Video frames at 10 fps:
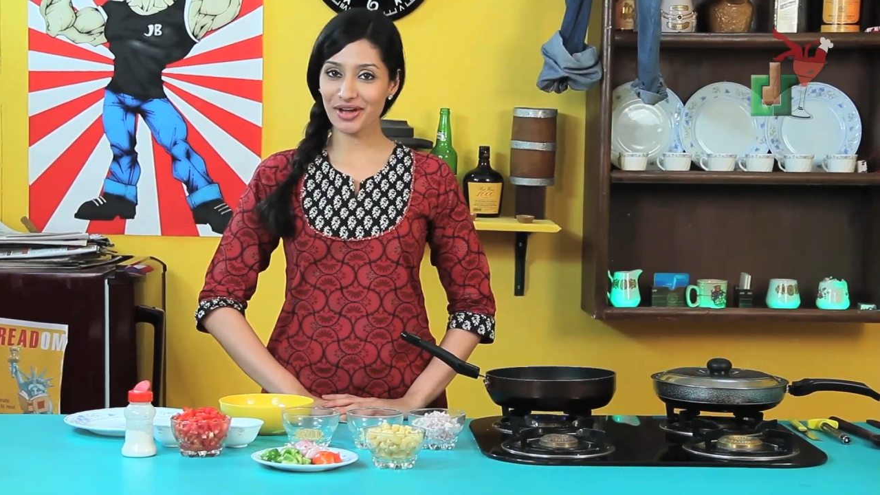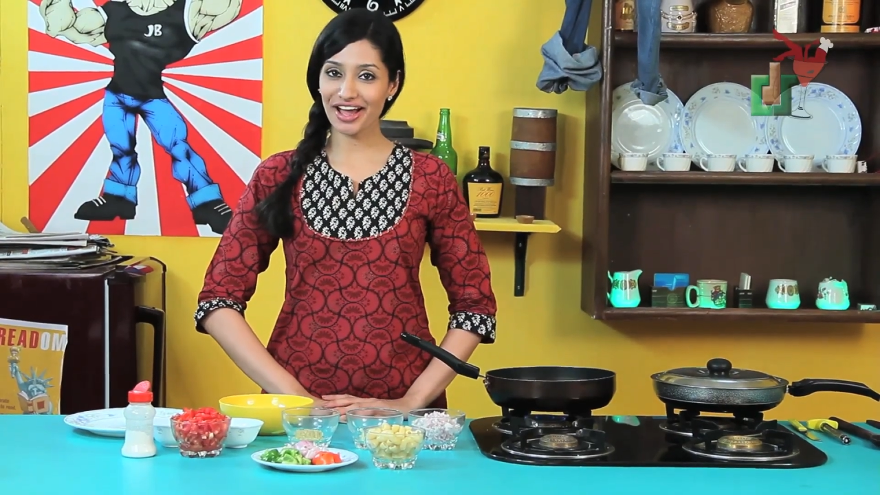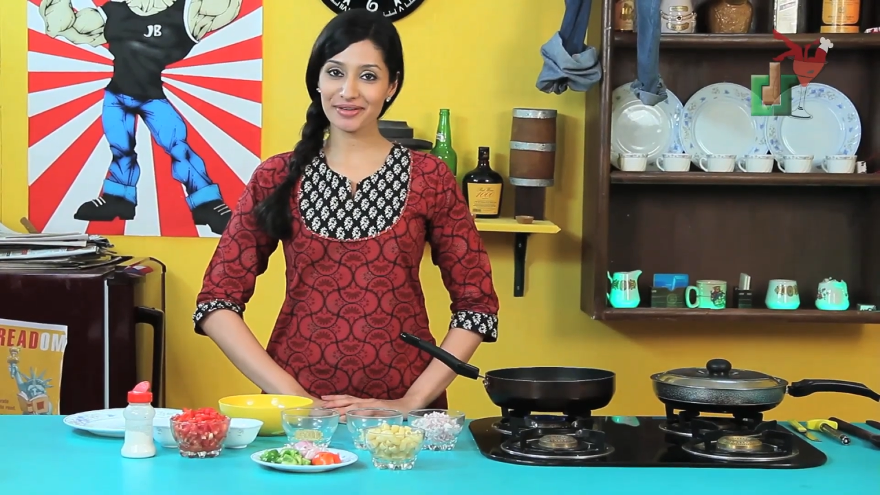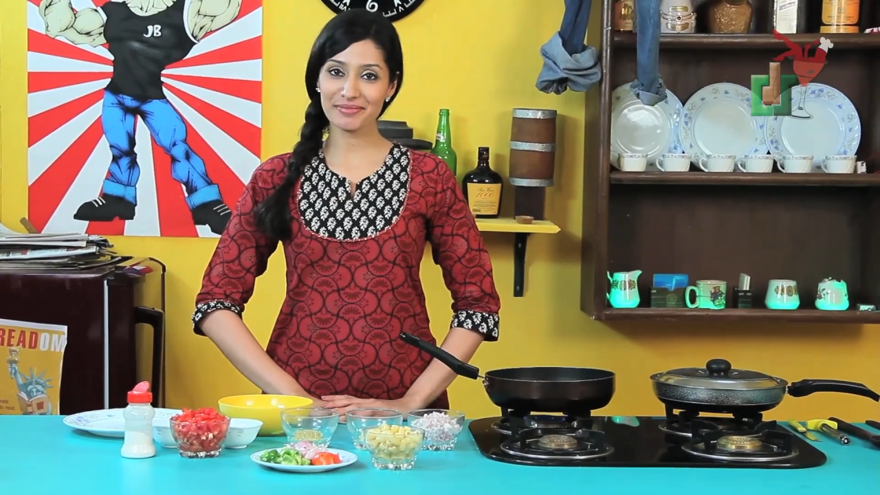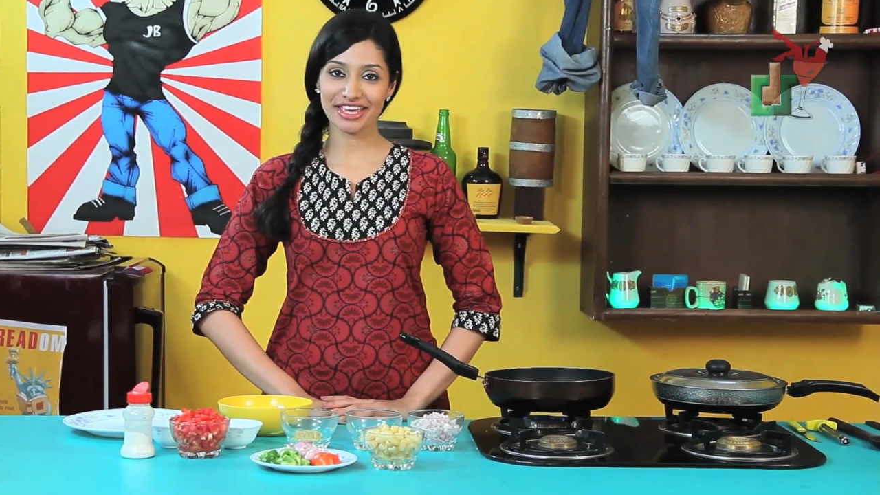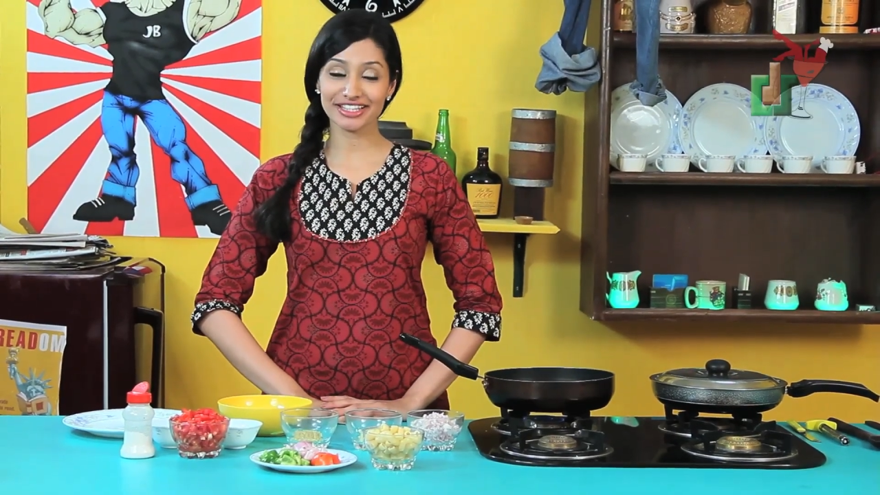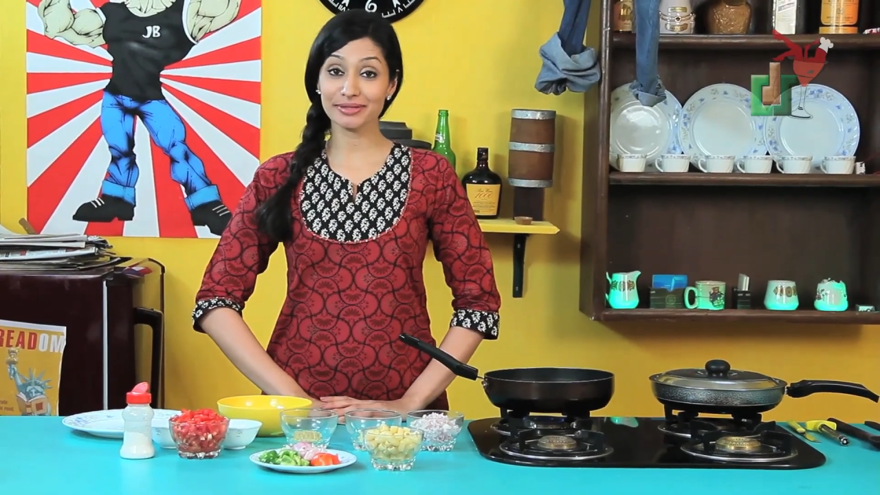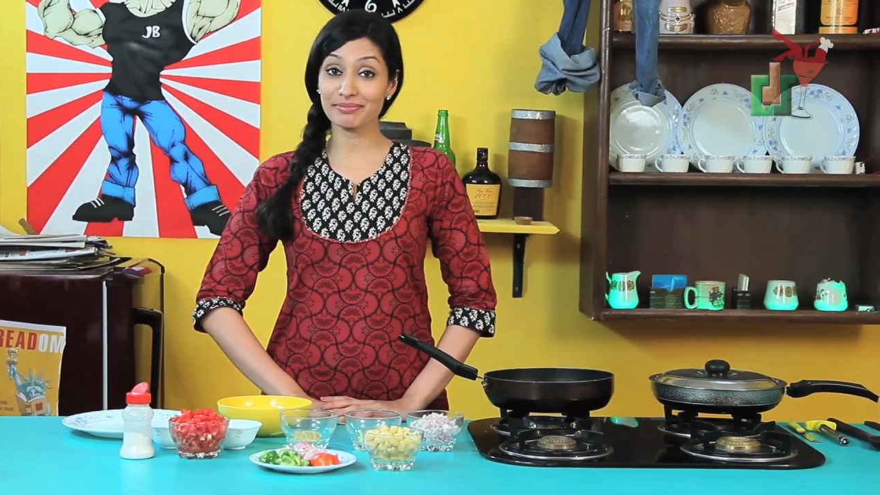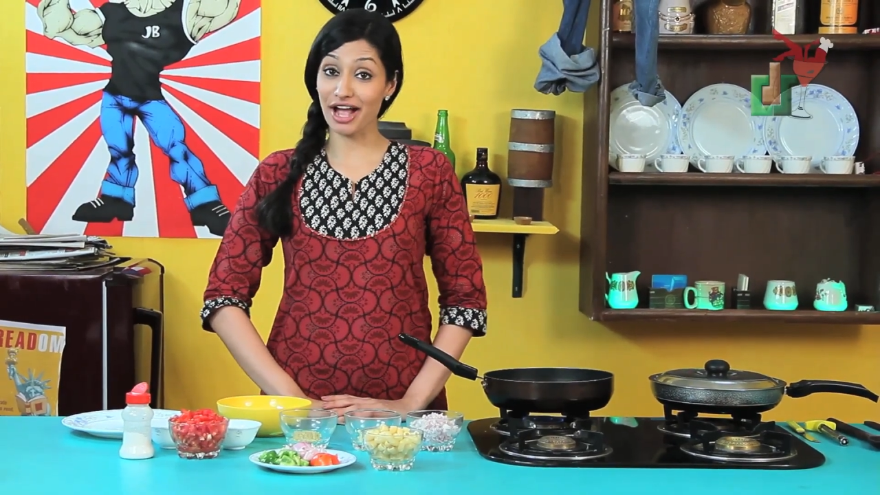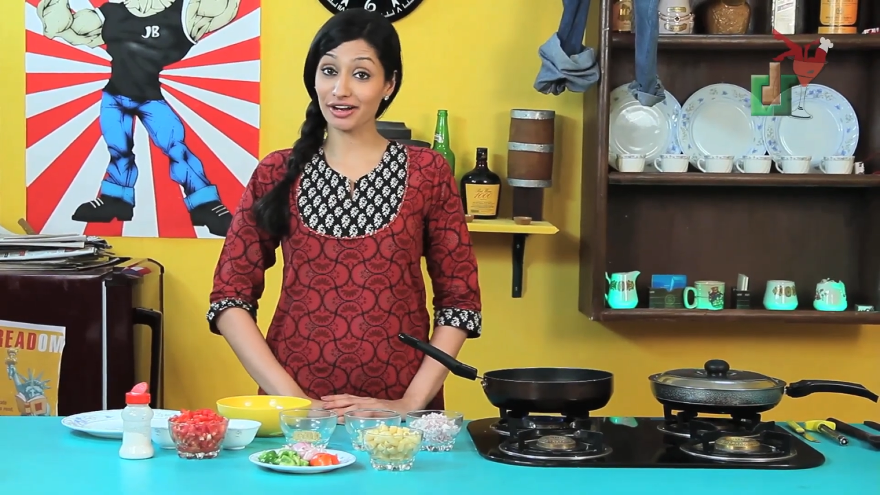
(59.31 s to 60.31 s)
how to make
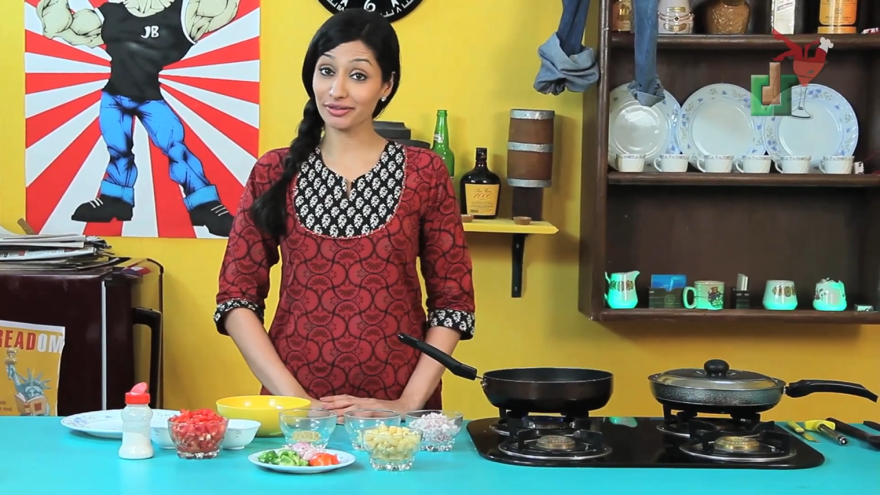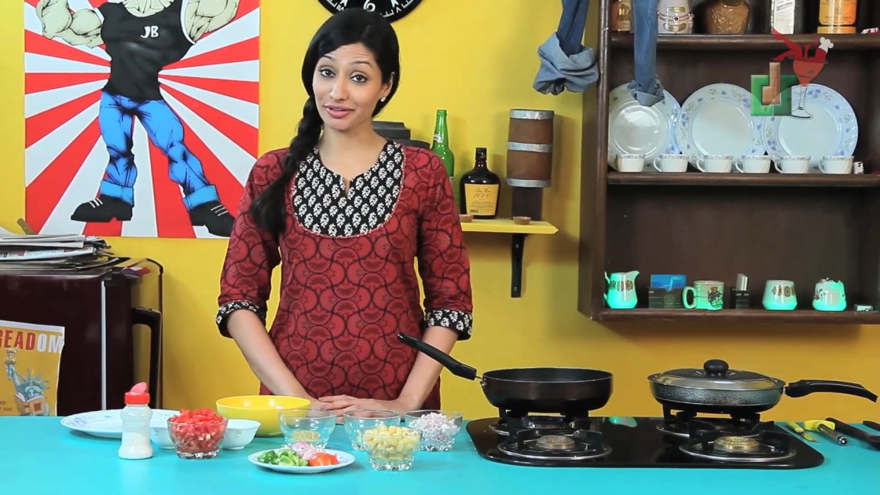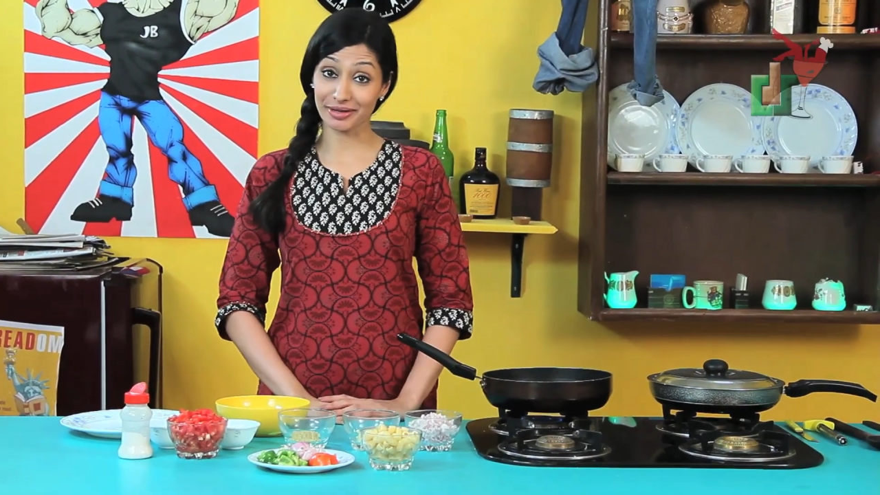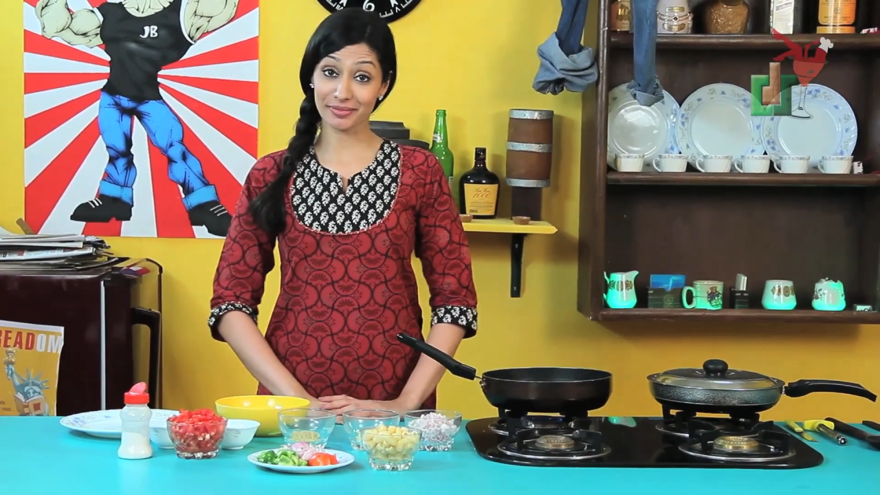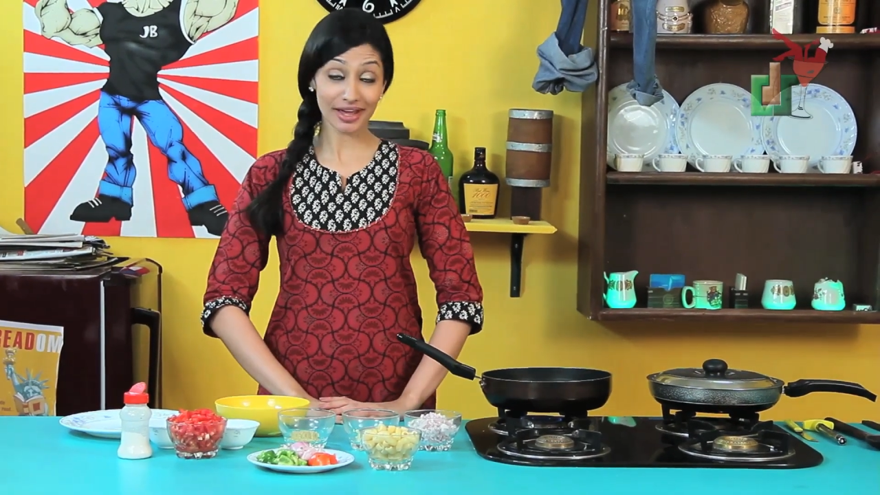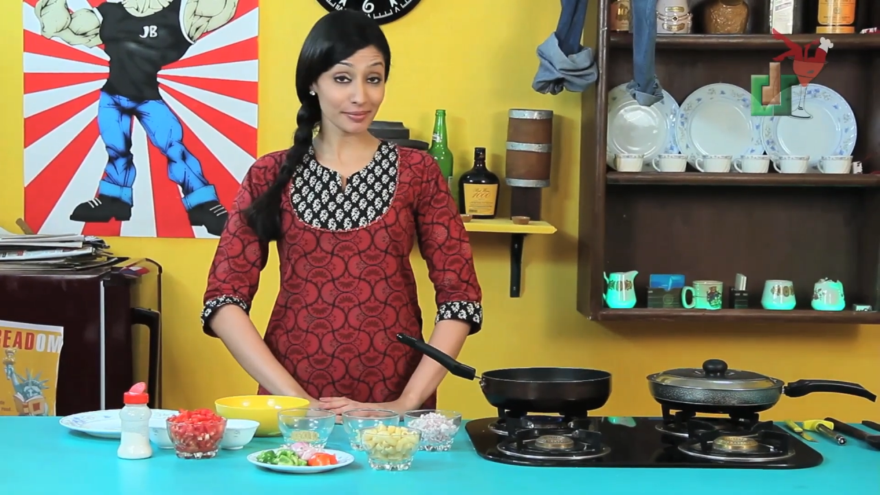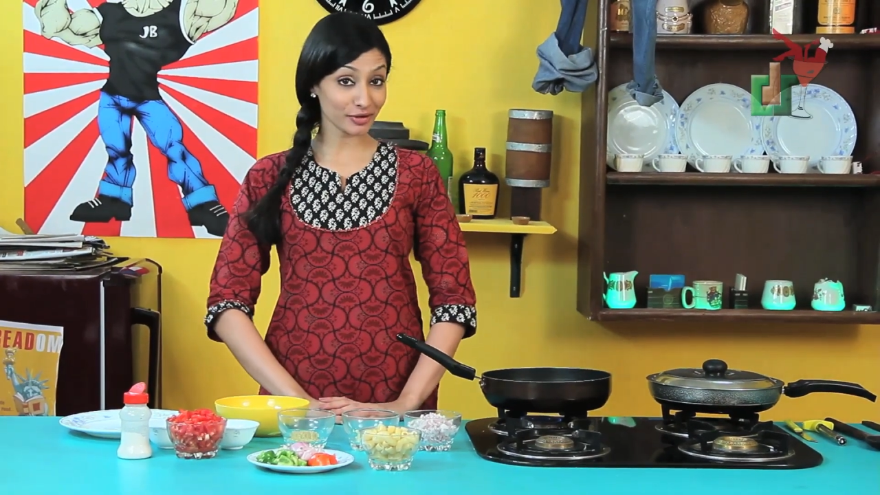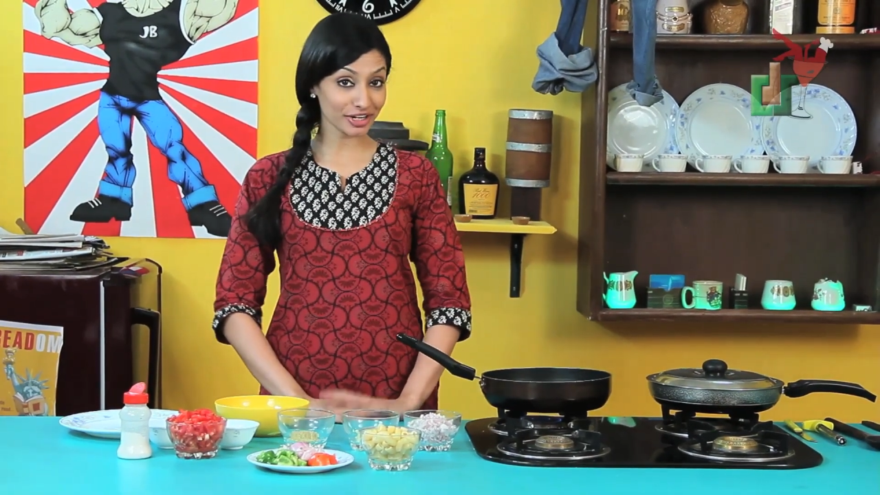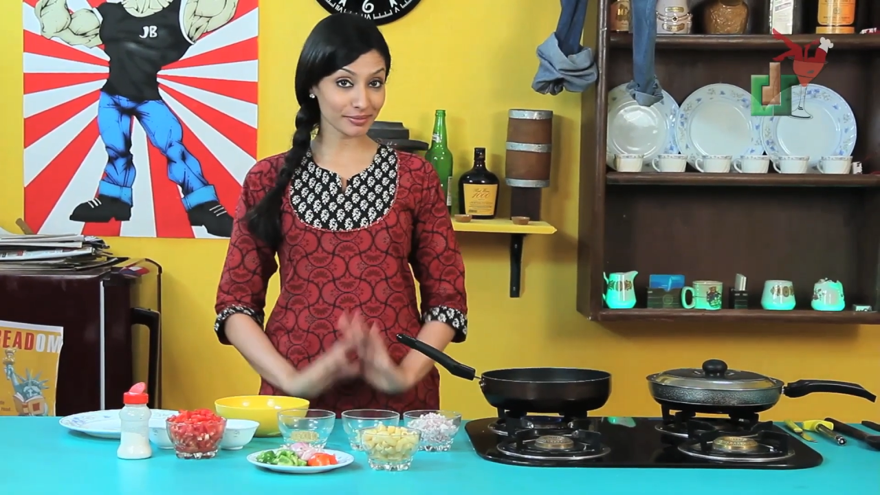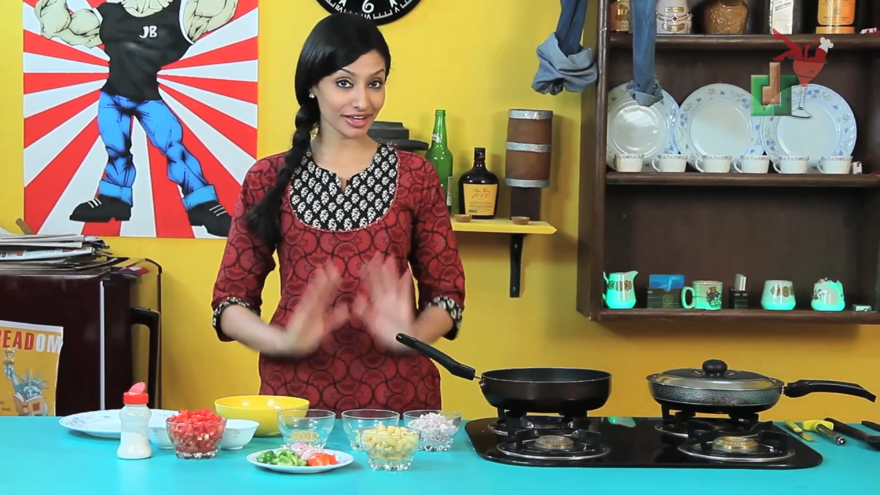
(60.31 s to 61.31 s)
some macaroni, but I'm putting